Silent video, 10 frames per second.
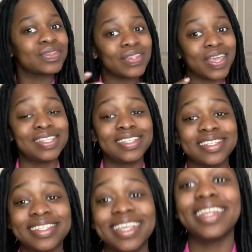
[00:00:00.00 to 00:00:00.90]

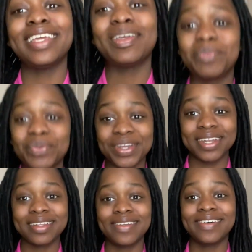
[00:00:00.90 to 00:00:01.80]
It's getting
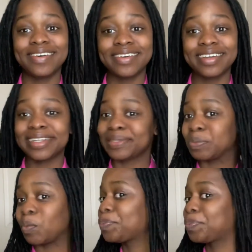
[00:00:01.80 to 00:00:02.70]
pretty long.
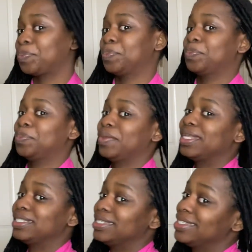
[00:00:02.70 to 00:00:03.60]

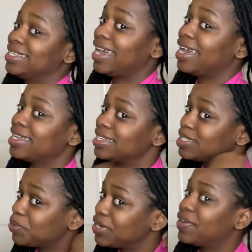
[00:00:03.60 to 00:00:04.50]
It's
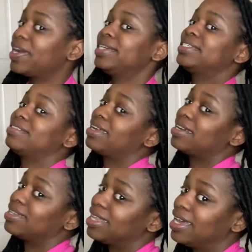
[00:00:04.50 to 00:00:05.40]
pretty crazy, I'm not
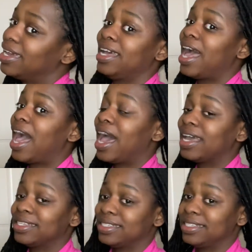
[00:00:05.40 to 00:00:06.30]
gonna lie.
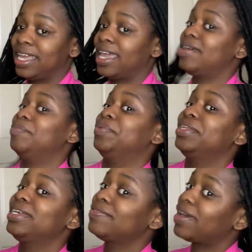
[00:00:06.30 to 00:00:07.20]
I can't
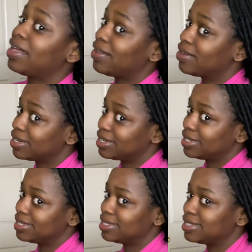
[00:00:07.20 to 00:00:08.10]
believe how long it
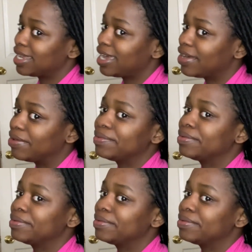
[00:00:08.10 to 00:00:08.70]
is now.